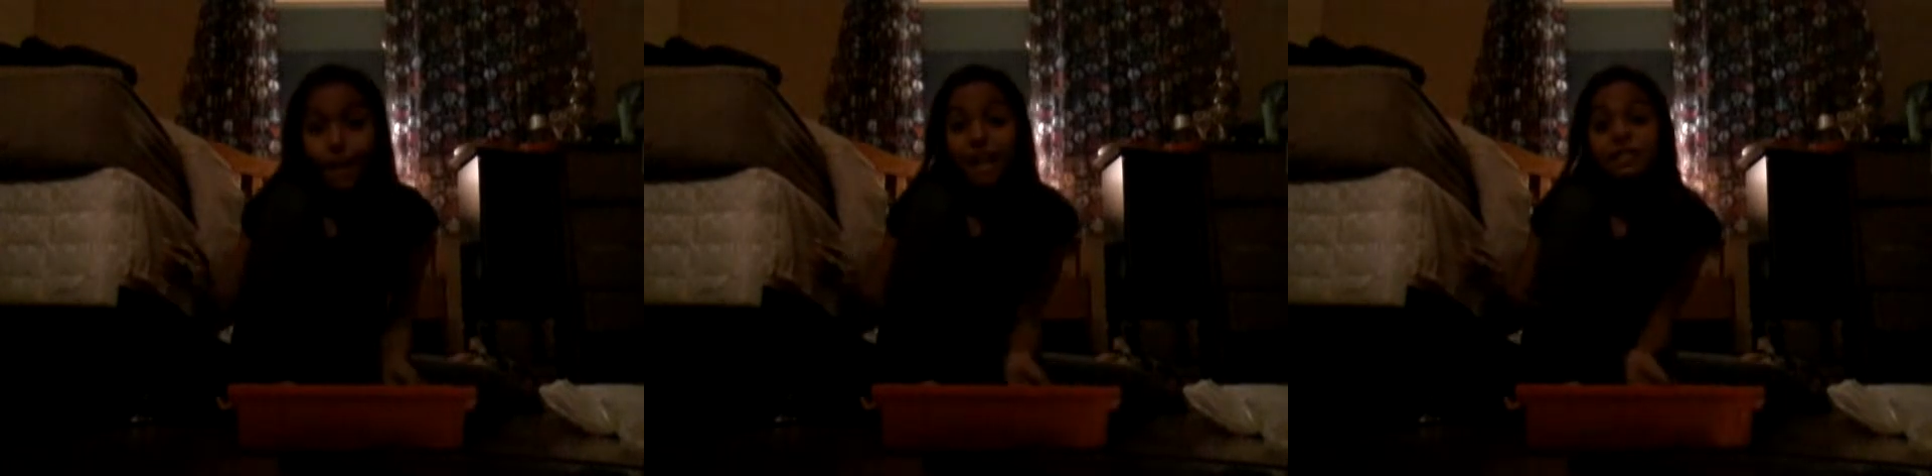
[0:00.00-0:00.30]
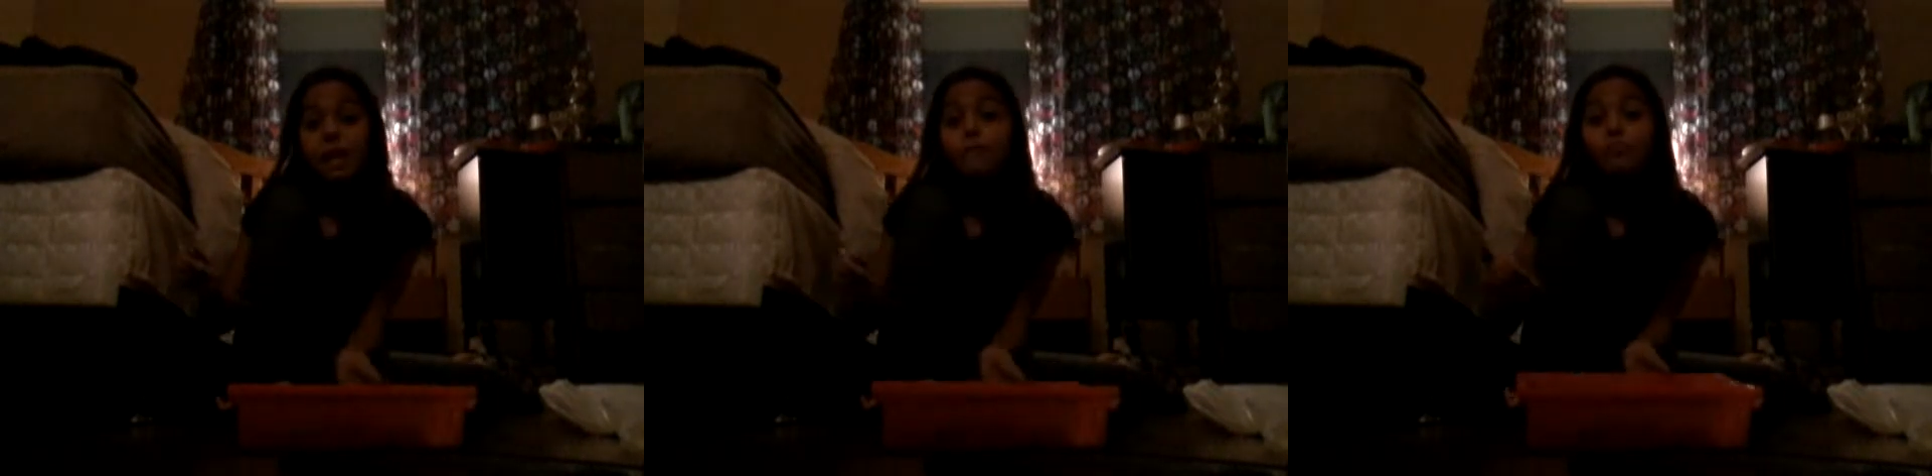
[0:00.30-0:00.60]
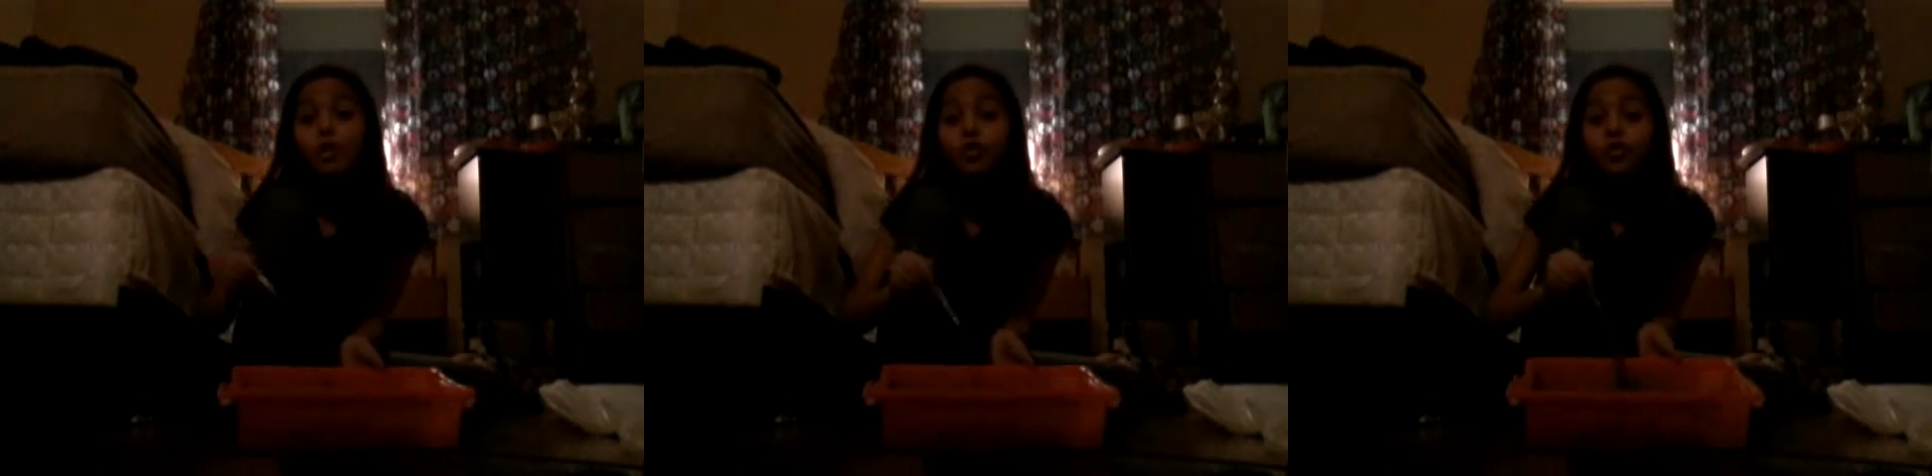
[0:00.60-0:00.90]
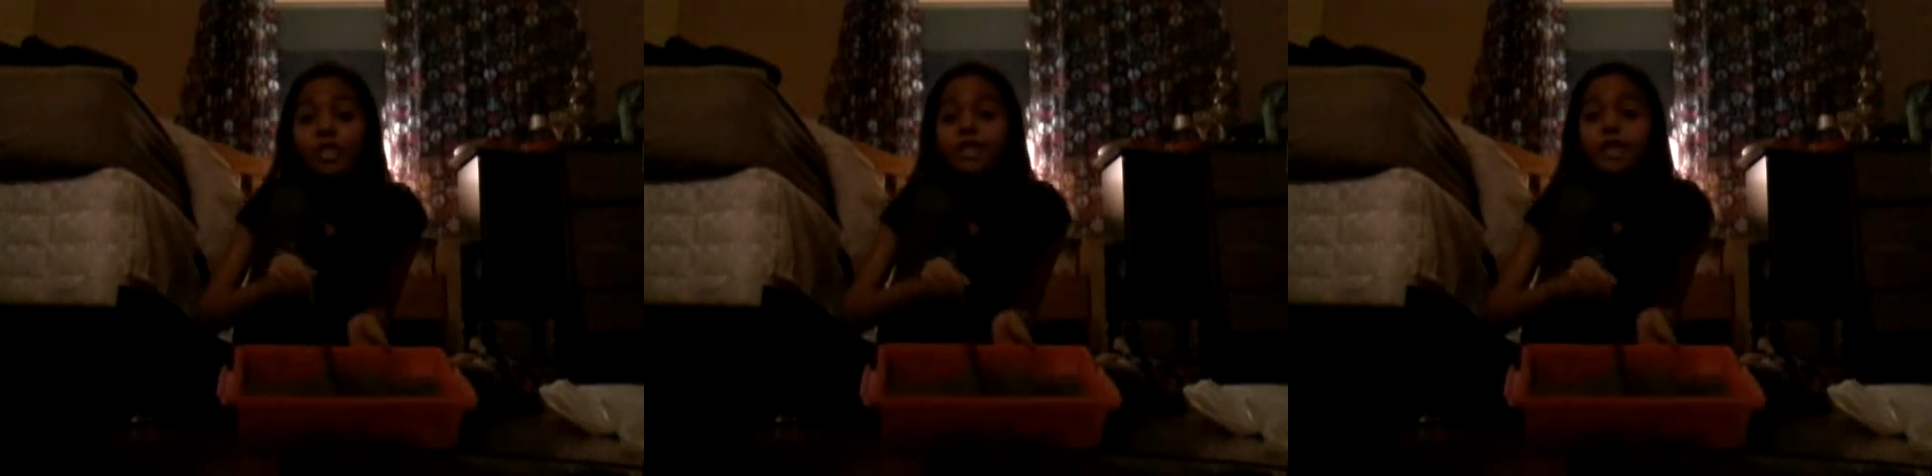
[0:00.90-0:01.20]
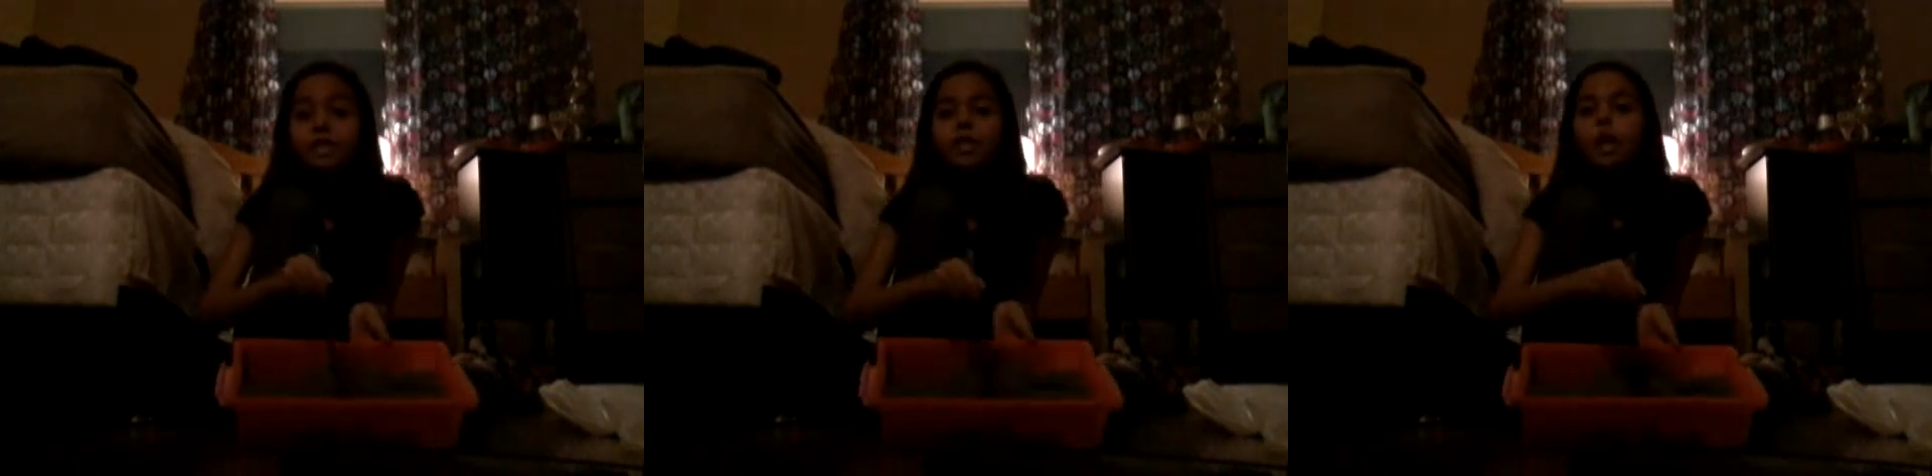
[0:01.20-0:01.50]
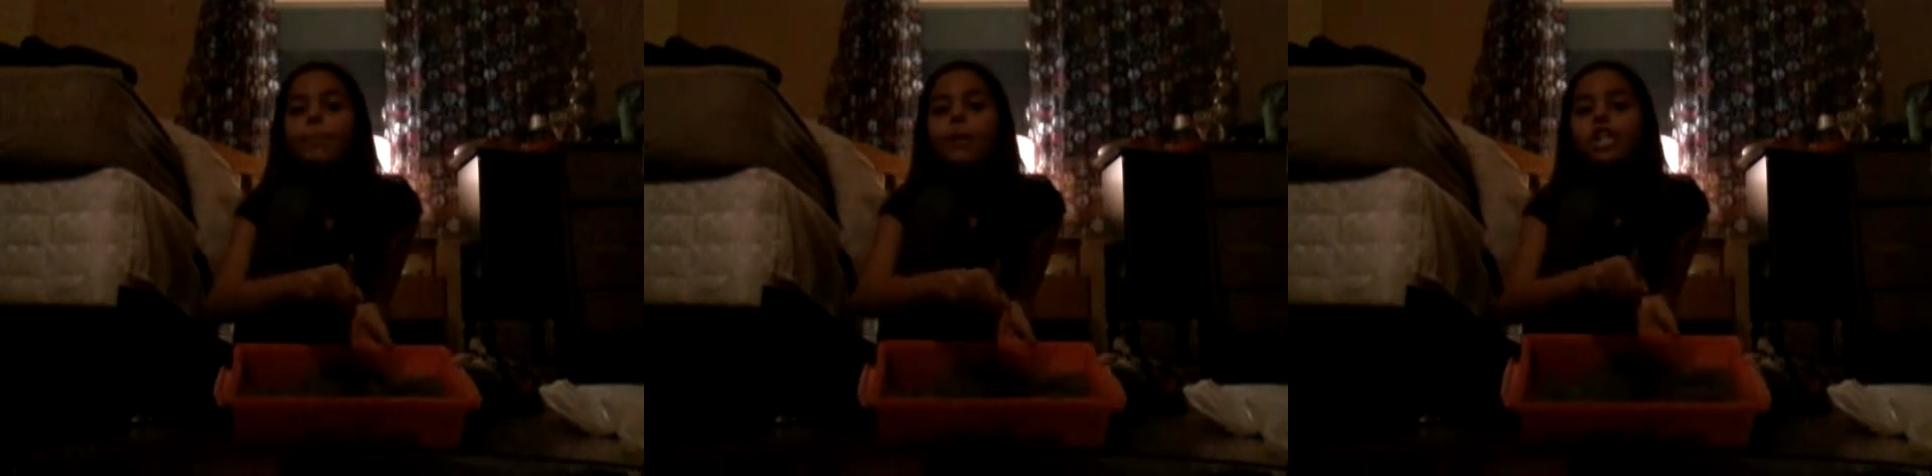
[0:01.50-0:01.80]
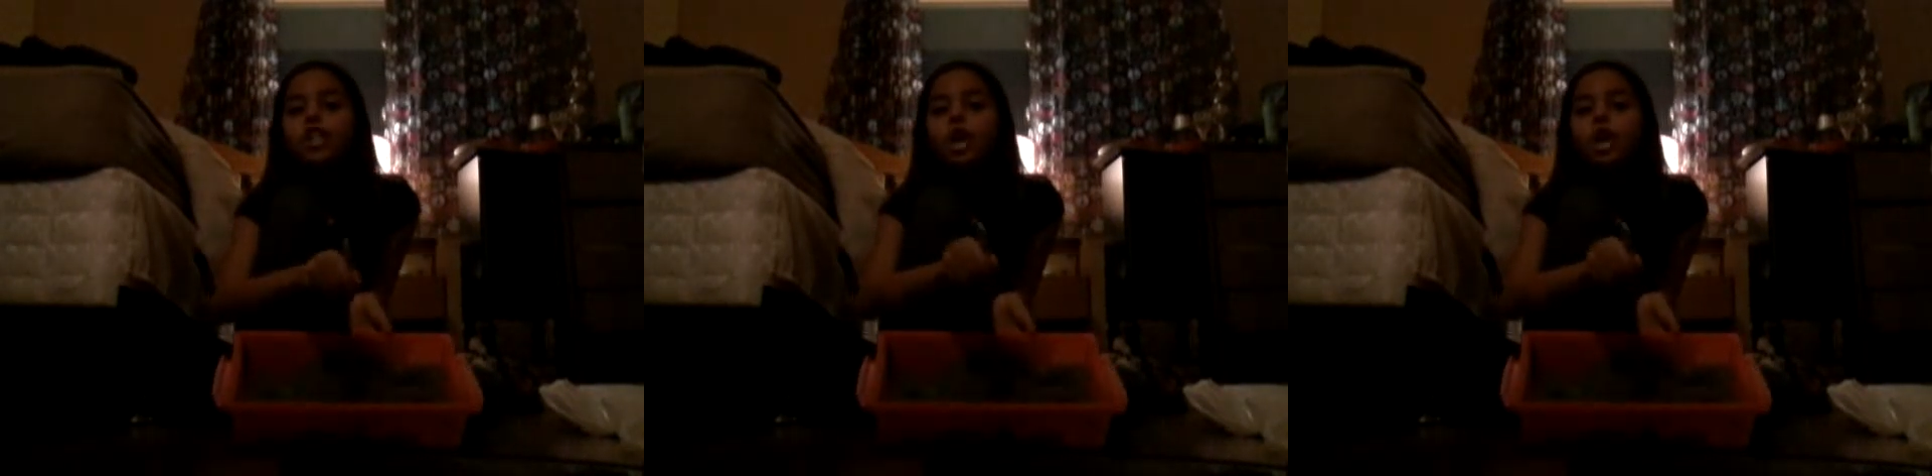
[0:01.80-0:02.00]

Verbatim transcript: mine's not even blue. This is a bunch